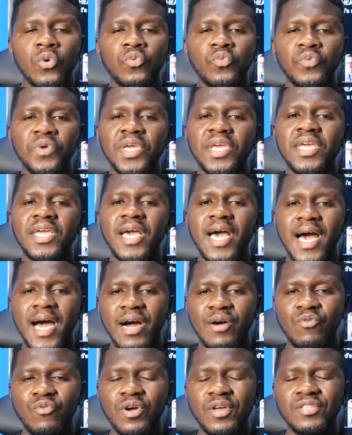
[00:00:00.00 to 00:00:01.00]
We
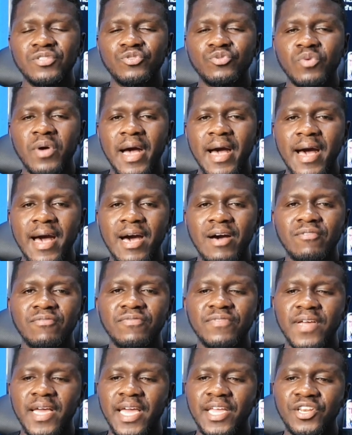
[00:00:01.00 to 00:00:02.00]
are going to
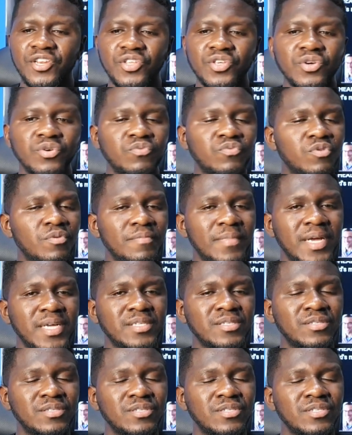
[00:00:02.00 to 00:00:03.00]
have a new
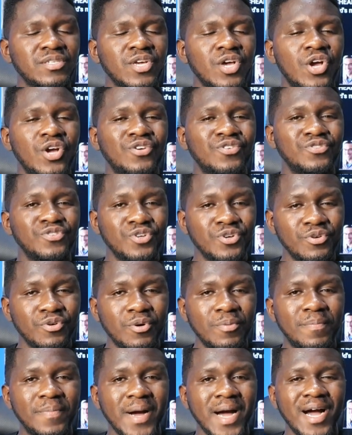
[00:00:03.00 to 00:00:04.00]
women's
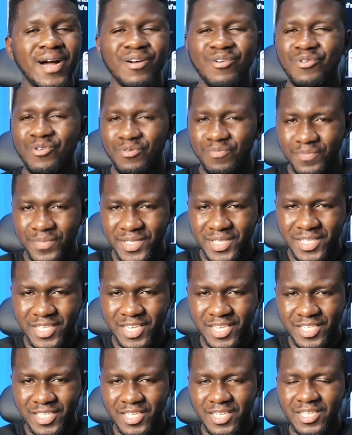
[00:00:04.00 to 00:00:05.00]
Europa
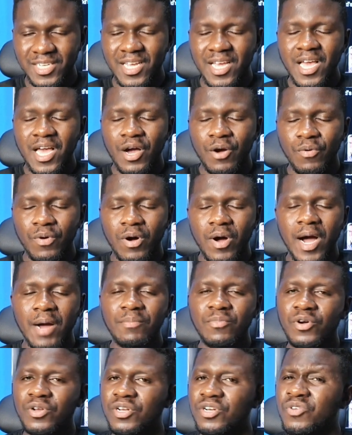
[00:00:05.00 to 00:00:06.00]
competition. Well,
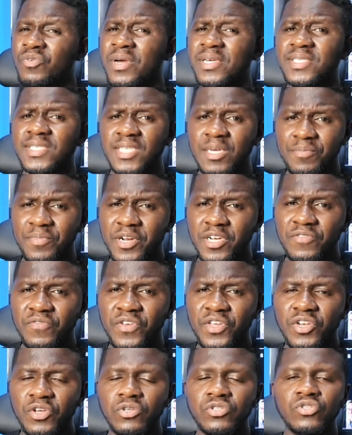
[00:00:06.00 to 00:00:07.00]
I'm going to do a separate
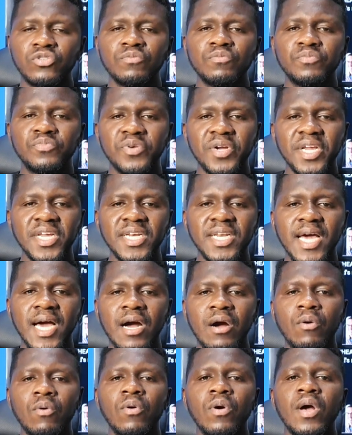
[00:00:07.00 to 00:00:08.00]
video to break
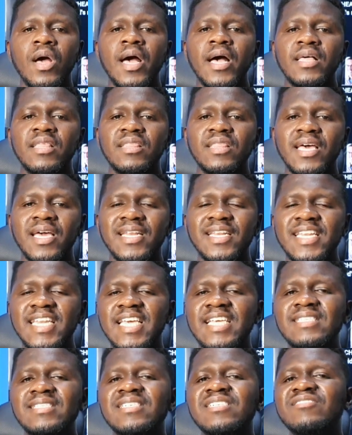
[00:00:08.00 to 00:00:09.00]
down the
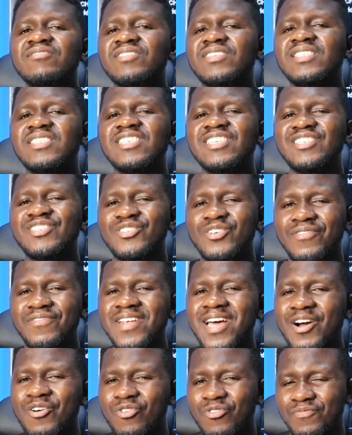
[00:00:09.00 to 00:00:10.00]
nitty-gritties of
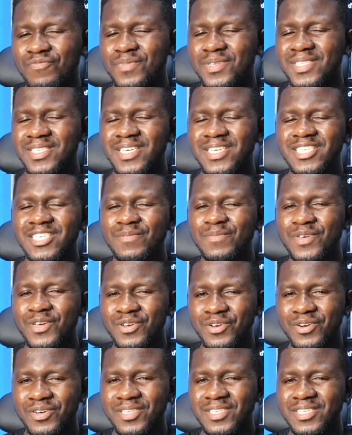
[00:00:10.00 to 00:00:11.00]
that competition
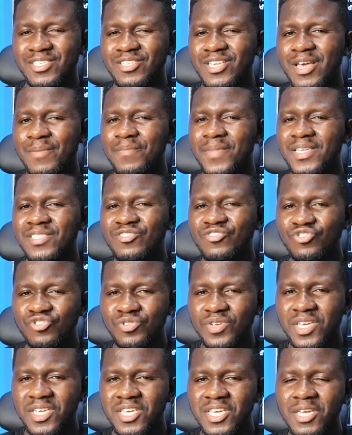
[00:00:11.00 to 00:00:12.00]
because it's a bit
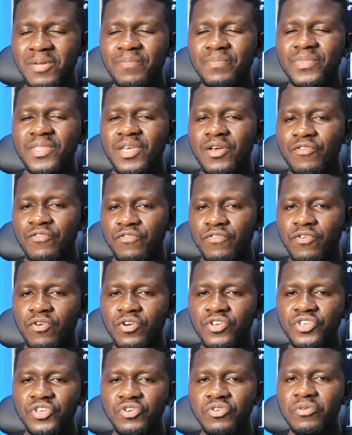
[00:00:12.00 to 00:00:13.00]
tricky
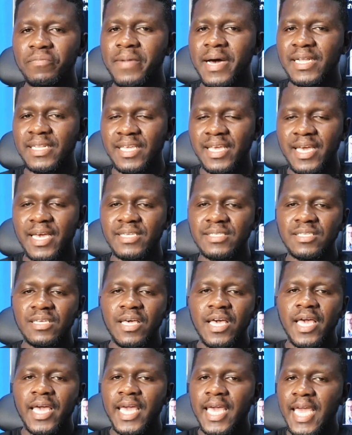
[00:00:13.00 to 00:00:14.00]
for you. But yes,
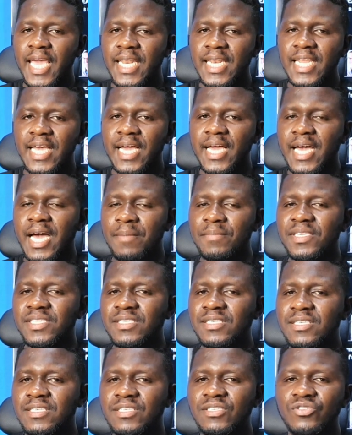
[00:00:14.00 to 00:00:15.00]
in the coming
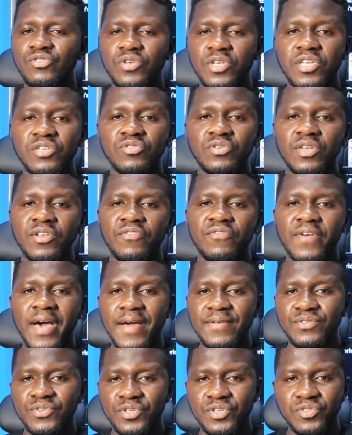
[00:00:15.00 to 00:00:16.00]
season,
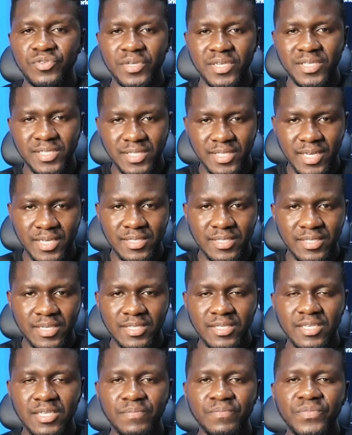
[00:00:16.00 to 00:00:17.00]
2025-2026
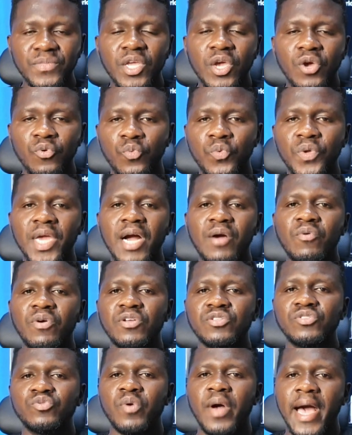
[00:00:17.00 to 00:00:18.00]
season, we are
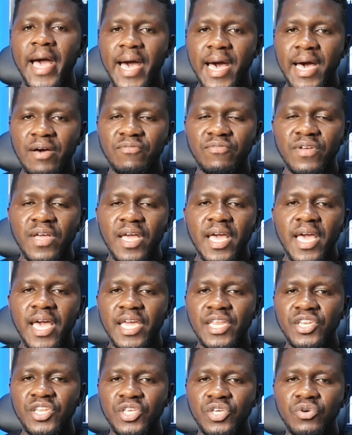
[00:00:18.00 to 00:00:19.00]
going to have
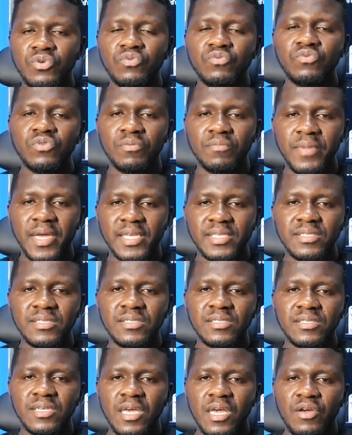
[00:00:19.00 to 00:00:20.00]
a new
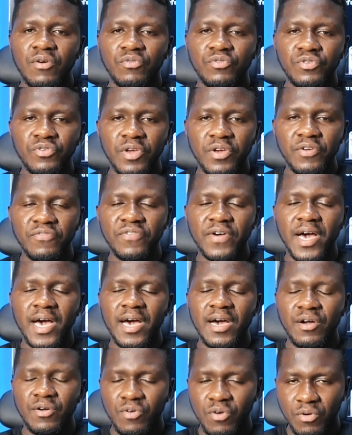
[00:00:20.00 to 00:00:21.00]
women's
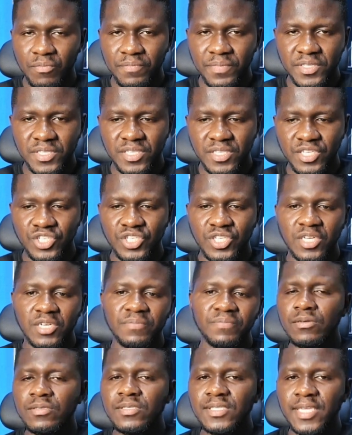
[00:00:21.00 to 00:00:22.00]
UEFA competition.
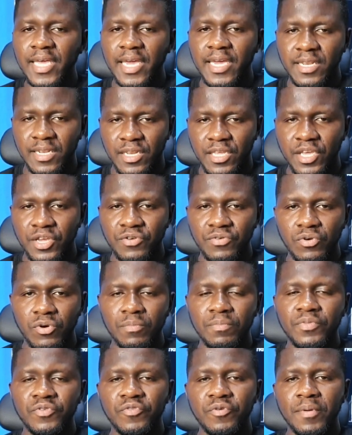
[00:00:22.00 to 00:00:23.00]
Still staying in
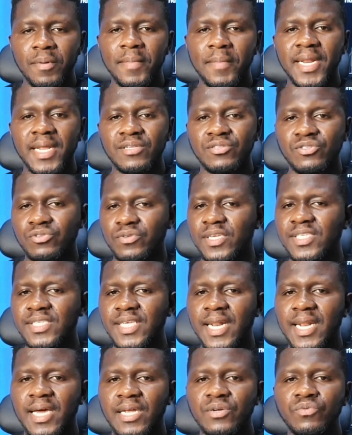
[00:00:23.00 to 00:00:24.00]
Europe, remember that
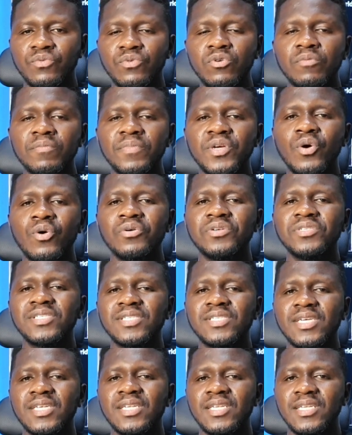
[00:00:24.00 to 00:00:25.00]
Switzerland will be
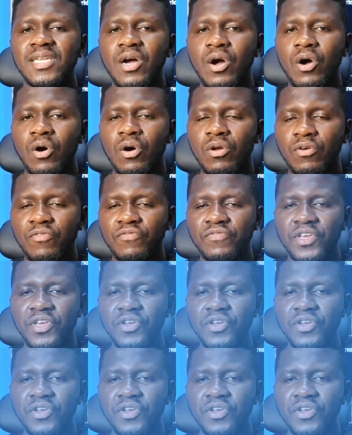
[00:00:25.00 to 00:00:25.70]
hosting all of